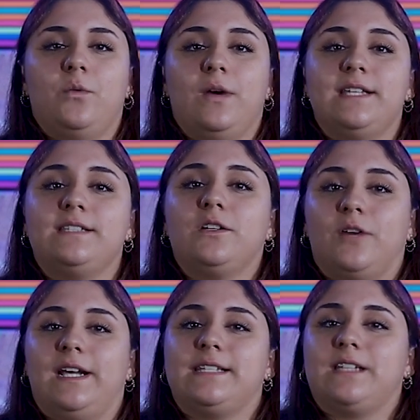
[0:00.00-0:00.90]
What is the
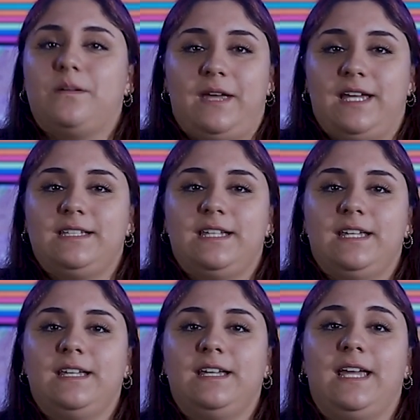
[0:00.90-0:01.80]
greatest command?
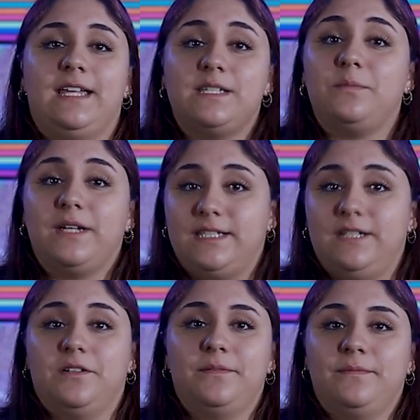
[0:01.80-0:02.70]
It's a big
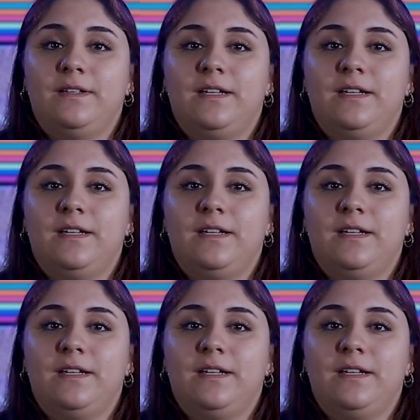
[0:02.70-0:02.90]
deal.